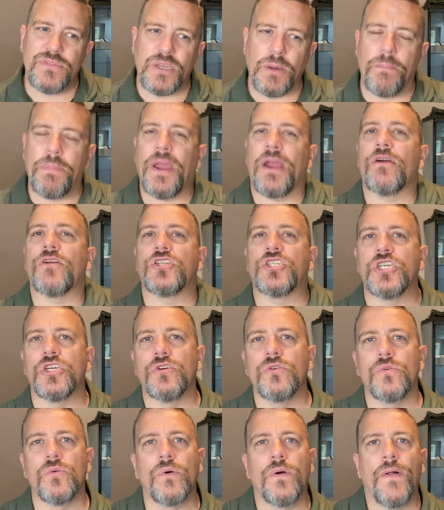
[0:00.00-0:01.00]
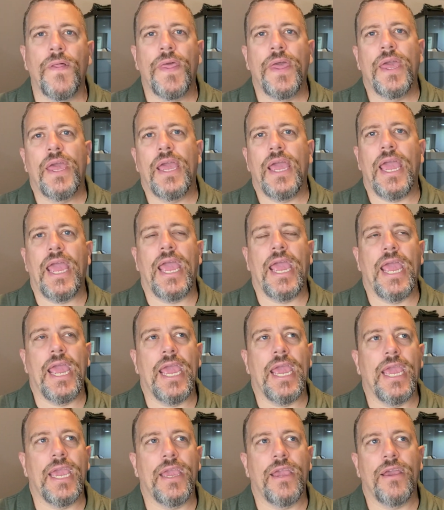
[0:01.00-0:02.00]
compared to
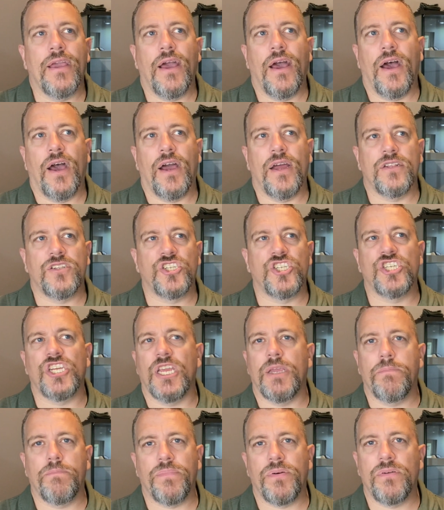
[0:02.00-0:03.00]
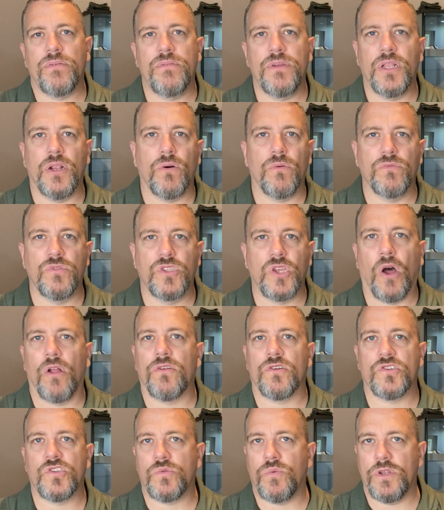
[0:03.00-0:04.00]
a cheap,
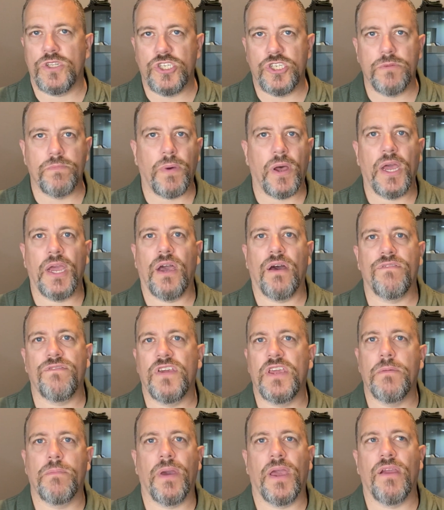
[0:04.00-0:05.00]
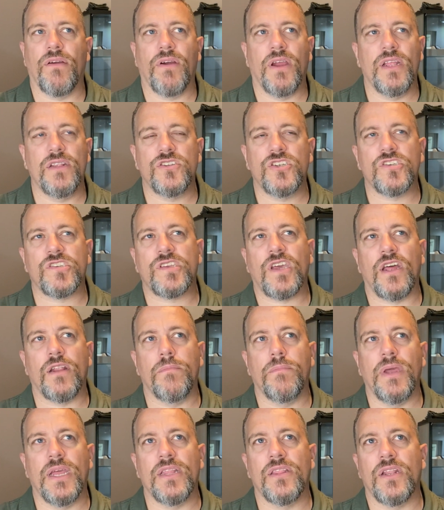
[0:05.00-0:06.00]
dollar switch you buy off eBay, right? It just kind
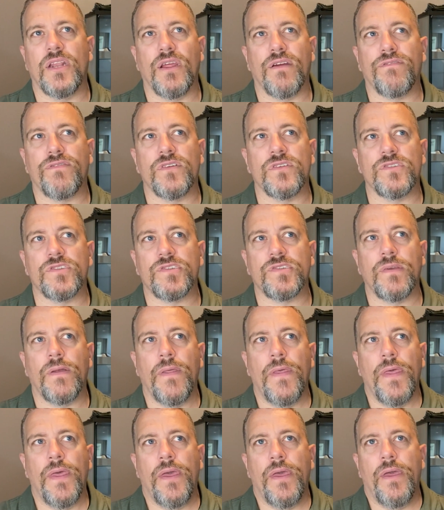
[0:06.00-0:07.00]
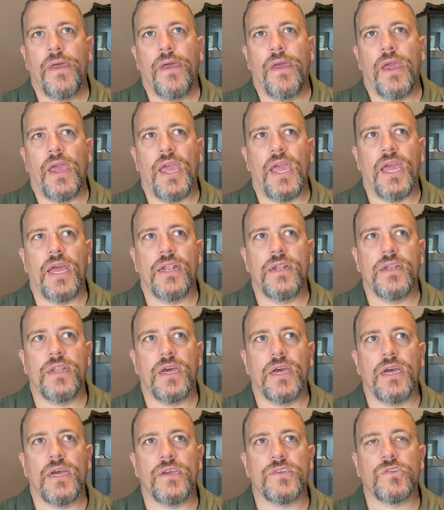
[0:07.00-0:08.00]
of made the difference. And
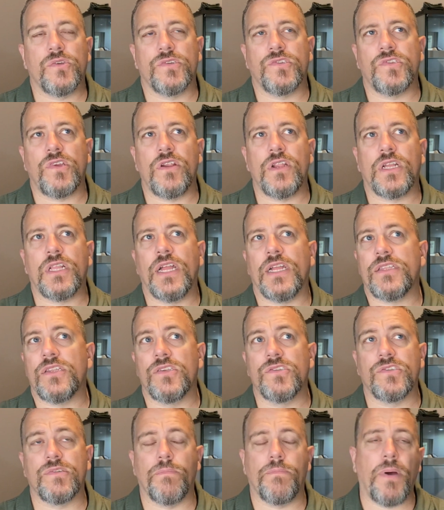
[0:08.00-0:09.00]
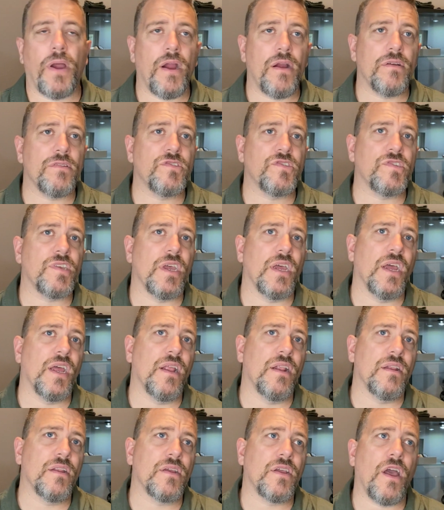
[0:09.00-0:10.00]
so I started collecting some parts
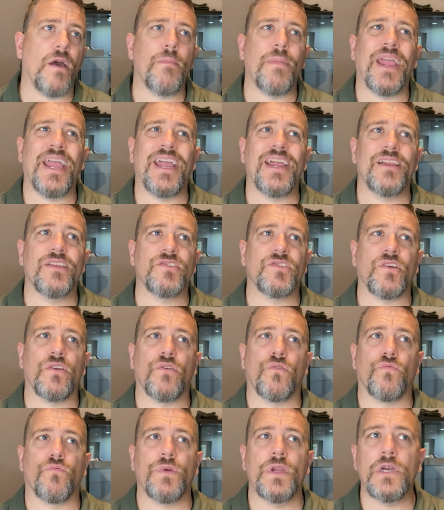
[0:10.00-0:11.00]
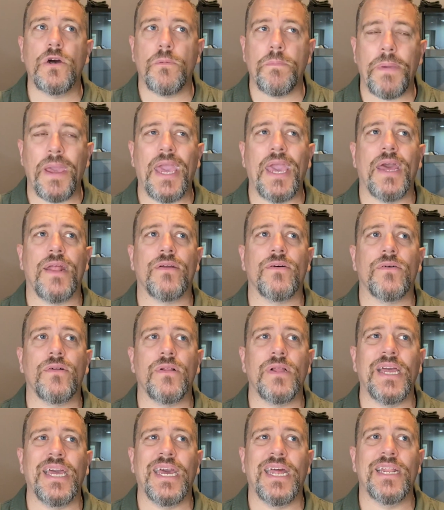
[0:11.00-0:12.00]
and got my hands on a real
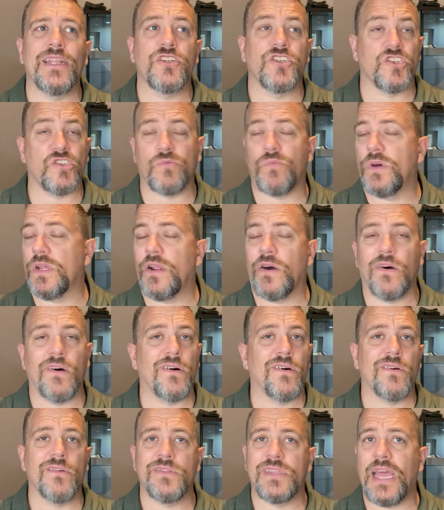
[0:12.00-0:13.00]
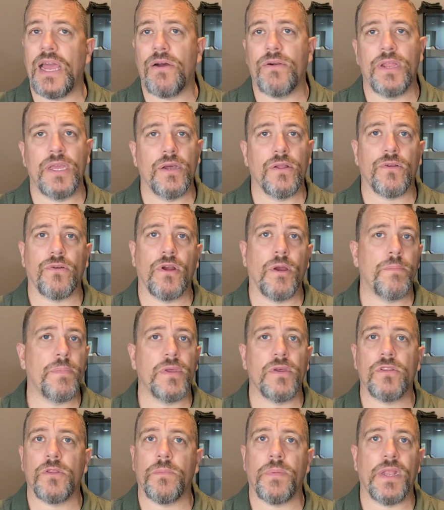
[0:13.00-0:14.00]
panel, and it just went all downhill or
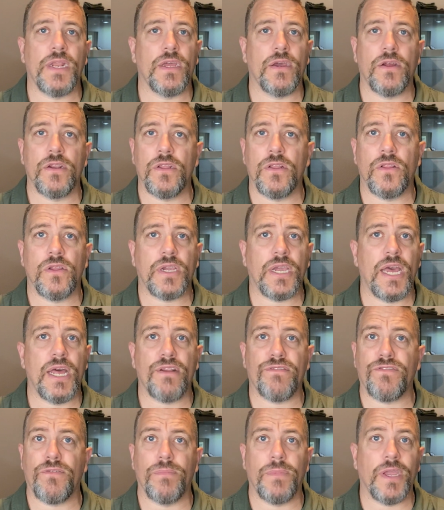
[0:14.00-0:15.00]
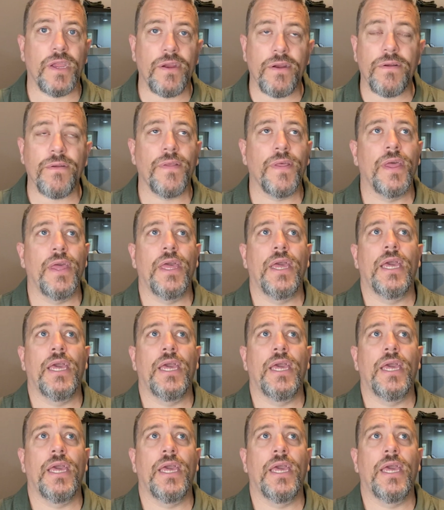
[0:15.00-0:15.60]
uphill depending on you look at it from there.